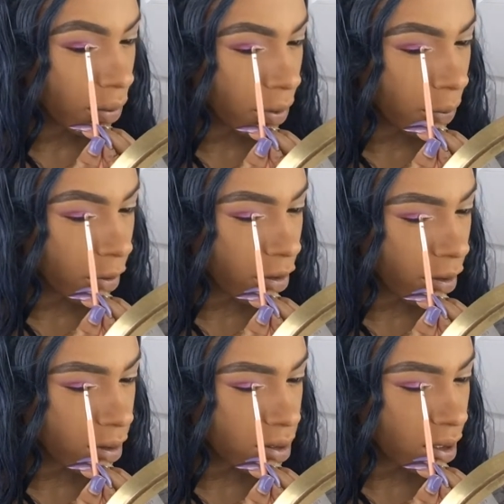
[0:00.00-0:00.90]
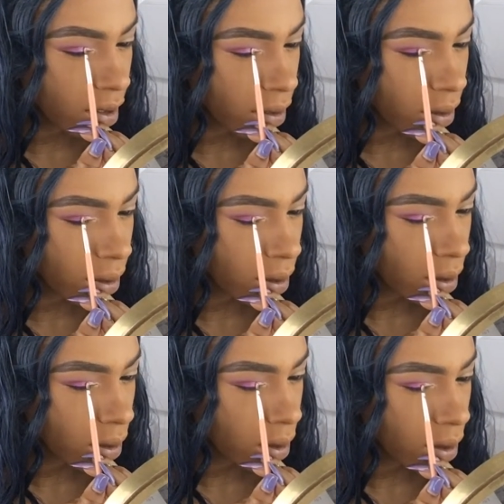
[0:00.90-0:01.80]
gonna put this kind of
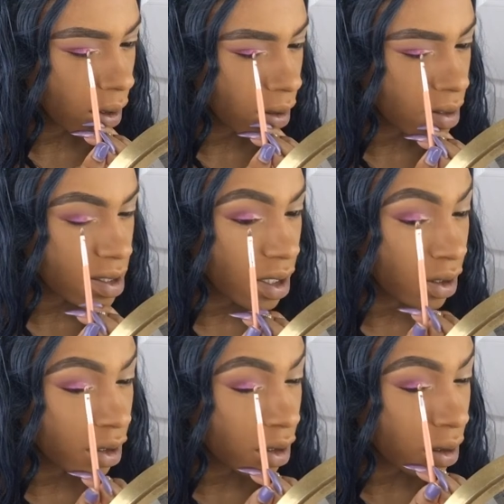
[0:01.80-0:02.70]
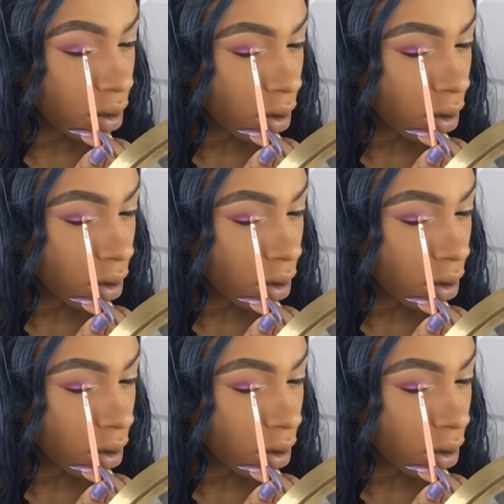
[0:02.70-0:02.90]
in the center.